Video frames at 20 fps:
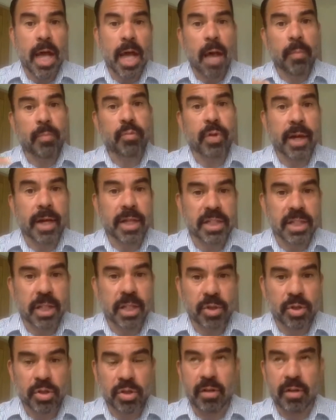upgrades
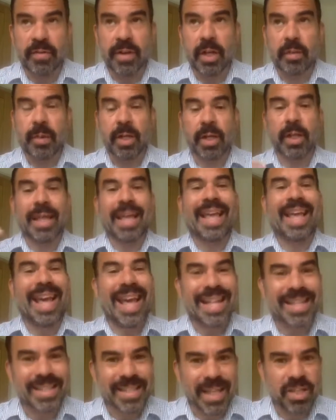subject to availability,
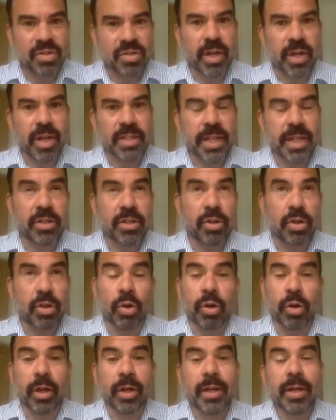etc., etc.,
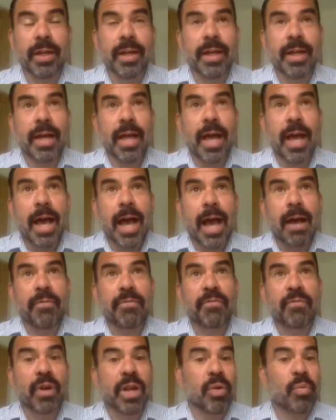or a
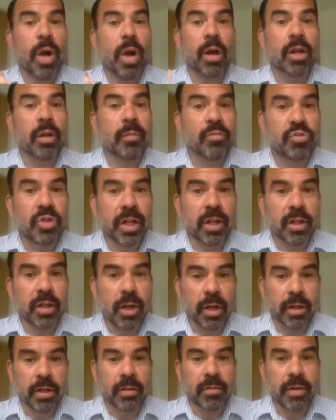free welcome drink
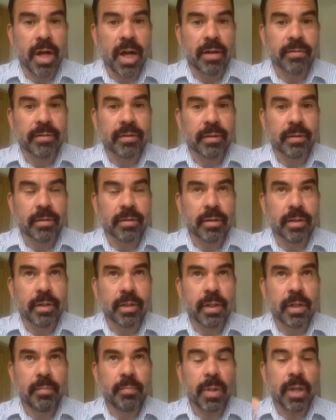on arrival,
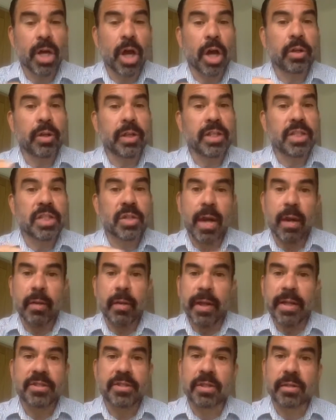but only to our
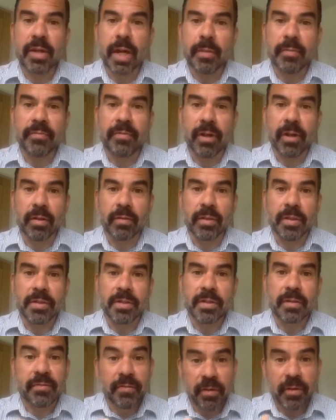Instagram
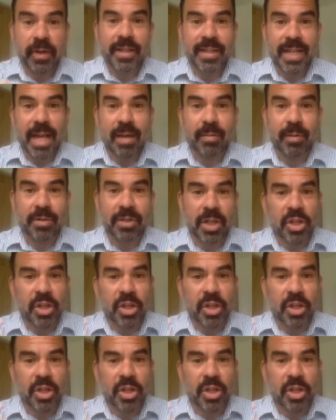followers, for example.